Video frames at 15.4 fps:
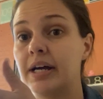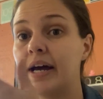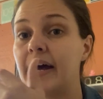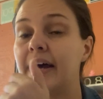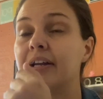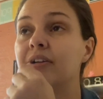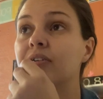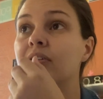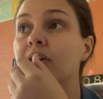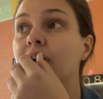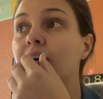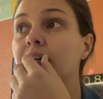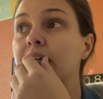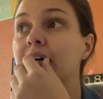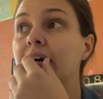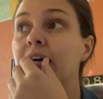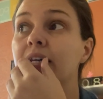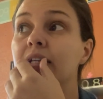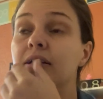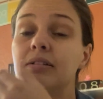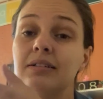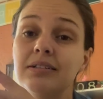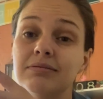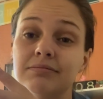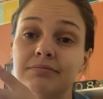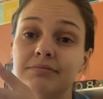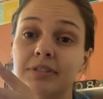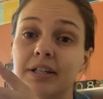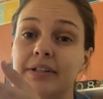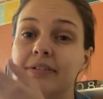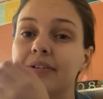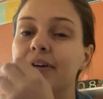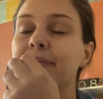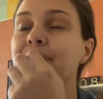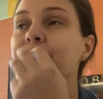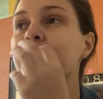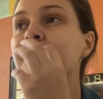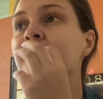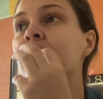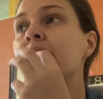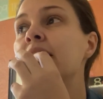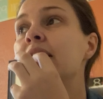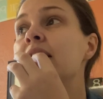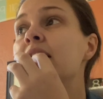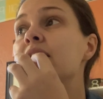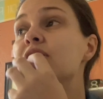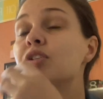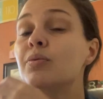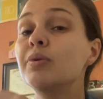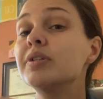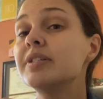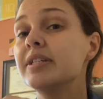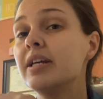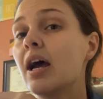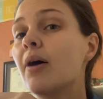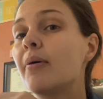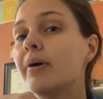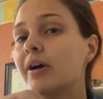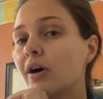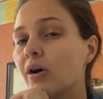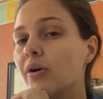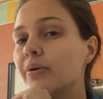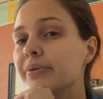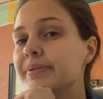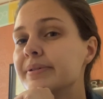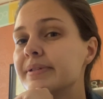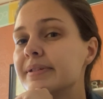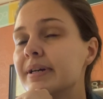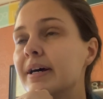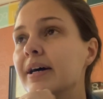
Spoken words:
I don't know. So we'll see how it goes.